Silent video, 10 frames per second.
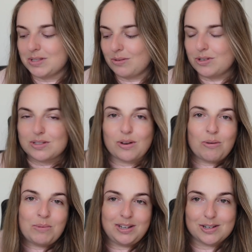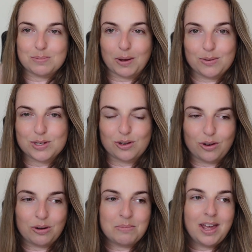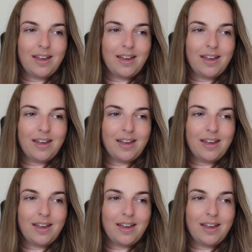So just come when you're supposed to come.